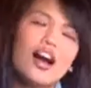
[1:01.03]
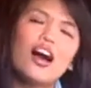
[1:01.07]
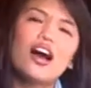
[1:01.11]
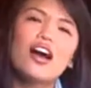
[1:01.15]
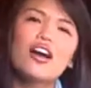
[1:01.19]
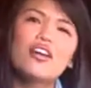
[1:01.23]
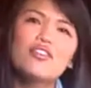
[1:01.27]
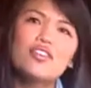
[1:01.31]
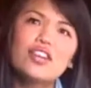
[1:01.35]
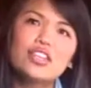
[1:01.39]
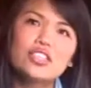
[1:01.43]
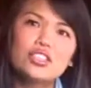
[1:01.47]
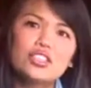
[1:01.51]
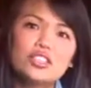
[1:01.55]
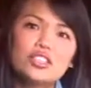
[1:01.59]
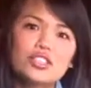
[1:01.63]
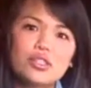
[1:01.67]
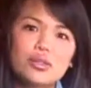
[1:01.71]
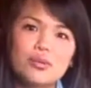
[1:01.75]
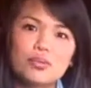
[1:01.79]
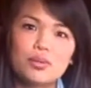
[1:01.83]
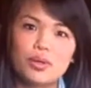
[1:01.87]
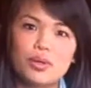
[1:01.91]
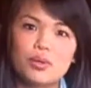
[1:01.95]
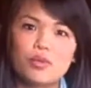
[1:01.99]
I've actually
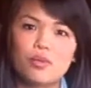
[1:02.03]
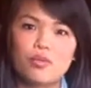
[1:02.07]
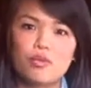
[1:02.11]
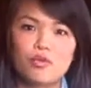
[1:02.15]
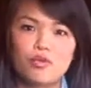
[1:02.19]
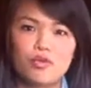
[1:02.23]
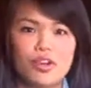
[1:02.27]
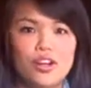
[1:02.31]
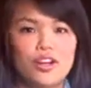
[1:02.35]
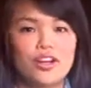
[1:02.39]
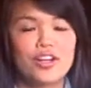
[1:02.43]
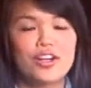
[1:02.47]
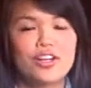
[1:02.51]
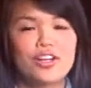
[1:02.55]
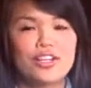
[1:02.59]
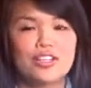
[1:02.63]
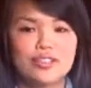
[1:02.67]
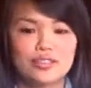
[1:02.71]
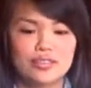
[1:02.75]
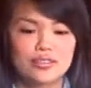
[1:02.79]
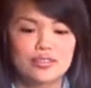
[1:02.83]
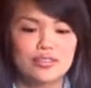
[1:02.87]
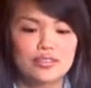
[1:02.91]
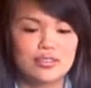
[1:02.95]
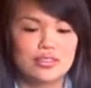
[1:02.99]
been very
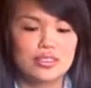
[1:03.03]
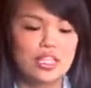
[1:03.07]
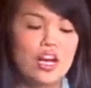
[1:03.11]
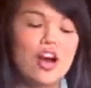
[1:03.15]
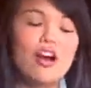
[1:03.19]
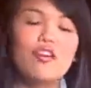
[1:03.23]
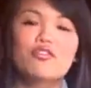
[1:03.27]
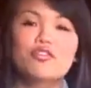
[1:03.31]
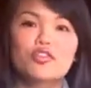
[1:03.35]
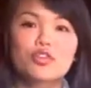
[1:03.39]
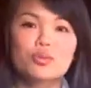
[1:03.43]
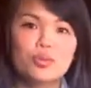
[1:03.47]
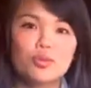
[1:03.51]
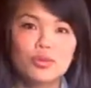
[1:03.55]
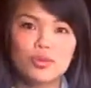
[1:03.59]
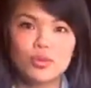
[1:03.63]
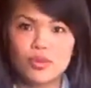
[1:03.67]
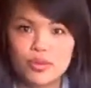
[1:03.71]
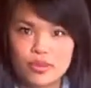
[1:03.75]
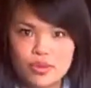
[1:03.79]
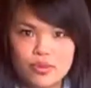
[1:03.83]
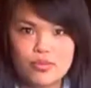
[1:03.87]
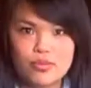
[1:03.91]
comfortable with